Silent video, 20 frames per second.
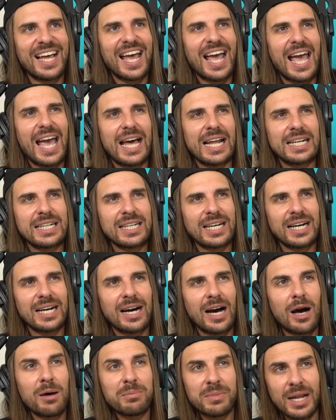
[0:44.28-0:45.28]
And
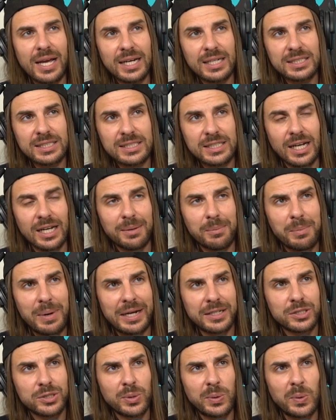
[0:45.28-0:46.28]
up next,
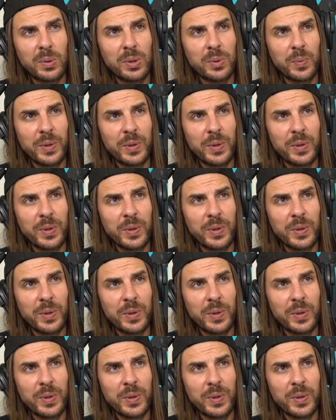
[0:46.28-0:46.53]
my tour,